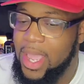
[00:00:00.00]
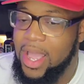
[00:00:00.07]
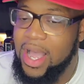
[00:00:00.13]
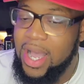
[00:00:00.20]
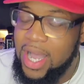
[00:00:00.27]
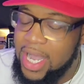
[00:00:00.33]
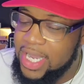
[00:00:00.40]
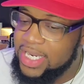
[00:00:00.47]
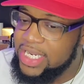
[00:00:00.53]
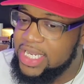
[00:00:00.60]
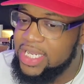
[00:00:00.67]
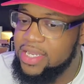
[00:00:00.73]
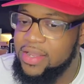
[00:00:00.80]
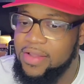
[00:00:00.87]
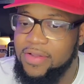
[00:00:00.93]

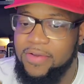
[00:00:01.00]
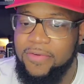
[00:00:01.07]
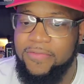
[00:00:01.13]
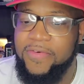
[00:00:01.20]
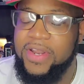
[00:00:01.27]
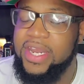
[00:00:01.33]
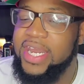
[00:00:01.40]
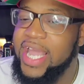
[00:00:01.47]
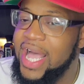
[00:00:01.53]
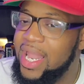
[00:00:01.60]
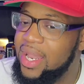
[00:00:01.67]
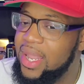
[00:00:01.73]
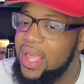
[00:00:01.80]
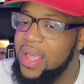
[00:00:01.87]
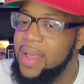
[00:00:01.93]
honey,
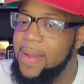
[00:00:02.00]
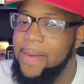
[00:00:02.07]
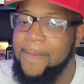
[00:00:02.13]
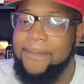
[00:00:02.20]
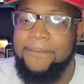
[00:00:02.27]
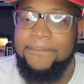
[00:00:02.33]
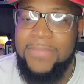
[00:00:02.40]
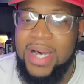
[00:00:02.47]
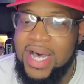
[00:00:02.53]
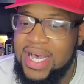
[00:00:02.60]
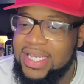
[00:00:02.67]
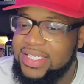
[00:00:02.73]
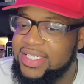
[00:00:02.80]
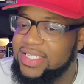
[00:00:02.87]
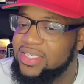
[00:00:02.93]
vanilla,
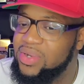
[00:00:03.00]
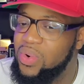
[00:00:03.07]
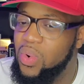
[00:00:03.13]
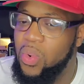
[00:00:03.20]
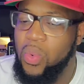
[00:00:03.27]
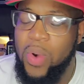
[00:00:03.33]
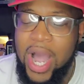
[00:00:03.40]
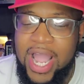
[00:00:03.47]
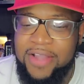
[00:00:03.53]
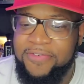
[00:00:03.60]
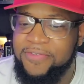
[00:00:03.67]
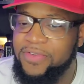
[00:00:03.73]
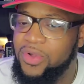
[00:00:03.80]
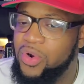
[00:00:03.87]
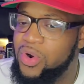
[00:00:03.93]
musk, white
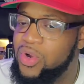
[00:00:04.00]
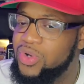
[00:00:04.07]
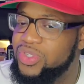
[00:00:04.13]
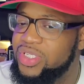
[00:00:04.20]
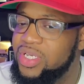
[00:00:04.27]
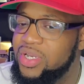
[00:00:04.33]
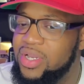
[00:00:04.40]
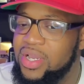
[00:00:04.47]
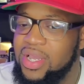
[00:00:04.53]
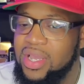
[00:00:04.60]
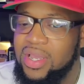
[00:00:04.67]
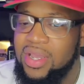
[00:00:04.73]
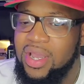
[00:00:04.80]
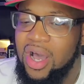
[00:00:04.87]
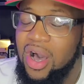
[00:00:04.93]
florals,
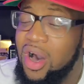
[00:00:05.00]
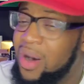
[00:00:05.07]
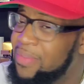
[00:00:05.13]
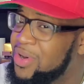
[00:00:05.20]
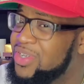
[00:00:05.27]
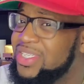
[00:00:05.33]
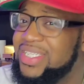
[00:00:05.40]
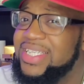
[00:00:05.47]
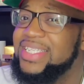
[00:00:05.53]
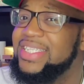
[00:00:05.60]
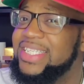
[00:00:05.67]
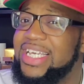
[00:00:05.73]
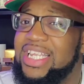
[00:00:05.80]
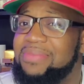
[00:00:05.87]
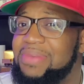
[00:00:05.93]
almost a
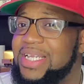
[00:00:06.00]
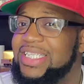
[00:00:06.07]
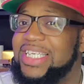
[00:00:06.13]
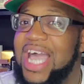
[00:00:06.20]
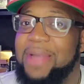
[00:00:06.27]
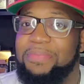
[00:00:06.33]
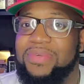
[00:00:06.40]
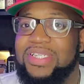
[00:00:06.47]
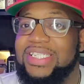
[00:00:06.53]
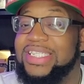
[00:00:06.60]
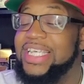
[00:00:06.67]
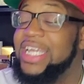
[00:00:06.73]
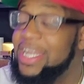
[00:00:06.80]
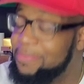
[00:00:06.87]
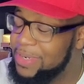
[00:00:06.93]
cinnamony type
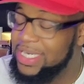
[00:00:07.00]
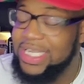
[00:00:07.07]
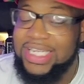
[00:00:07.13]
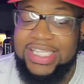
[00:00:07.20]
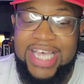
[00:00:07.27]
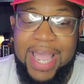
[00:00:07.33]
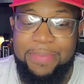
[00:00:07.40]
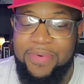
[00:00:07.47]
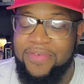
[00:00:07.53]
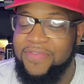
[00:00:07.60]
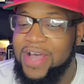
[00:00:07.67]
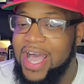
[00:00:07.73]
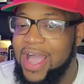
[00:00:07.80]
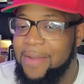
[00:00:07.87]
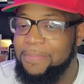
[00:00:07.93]
of
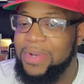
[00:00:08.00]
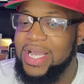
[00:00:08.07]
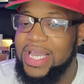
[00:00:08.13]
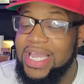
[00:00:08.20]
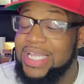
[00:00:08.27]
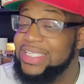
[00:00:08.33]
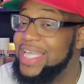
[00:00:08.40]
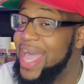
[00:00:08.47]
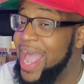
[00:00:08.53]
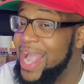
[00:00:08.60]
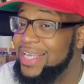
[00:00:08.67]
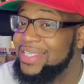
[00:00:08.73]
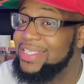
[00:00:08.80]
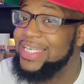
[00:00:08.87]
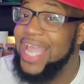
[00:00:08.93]
vibe, but it's
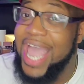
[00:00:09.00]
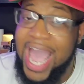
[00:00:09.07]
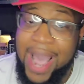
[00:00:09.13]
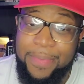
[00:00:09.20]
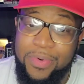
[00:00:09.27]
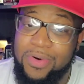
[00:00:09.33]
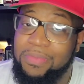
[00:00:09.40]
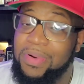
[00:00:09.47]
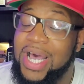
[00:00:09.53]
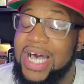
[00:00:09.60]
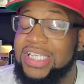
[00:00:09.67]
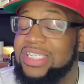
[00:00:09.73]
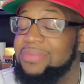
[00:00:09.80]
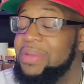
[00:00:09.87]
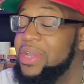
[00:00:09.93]
actually apple
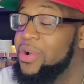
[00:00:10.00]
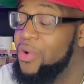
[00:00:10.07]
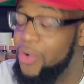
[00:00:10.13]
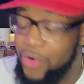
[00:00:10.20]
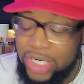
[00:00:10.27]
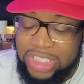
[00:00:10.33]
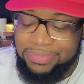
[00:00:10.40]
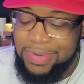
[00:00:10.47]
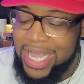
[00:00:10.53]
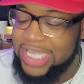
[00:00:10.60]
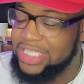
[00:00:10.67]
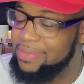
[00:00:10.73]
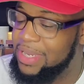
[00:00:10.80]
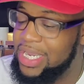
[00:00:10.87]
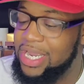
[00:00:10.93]
blossom and orange
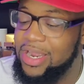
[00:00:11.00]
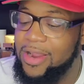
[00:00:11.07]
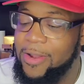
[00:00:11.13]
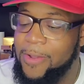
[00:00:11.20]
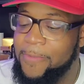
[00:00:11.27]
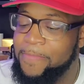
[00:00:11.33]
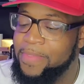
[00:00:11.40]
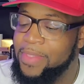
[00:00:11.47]
blossom in here.